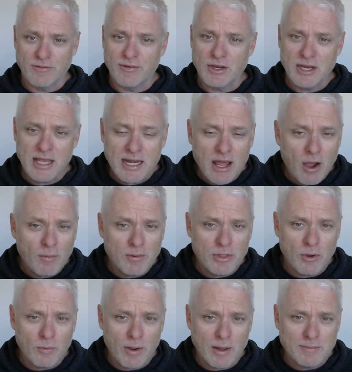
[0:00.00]
So if you need
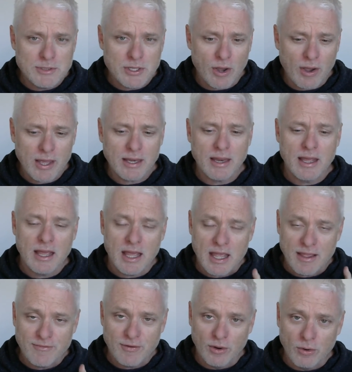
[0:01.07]
help with your website,
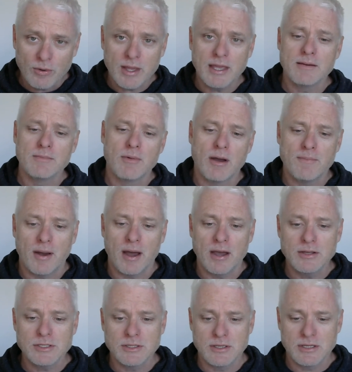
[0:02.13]
if you're looking in my
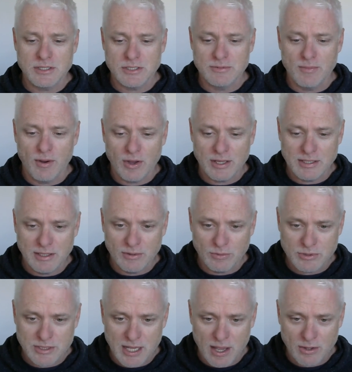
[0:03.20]
post, and this is my
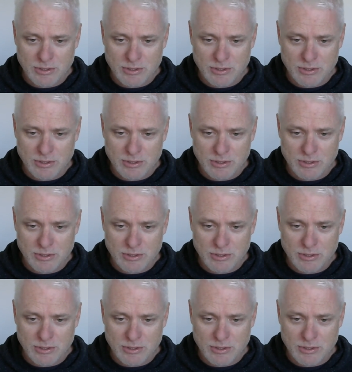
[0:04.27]
little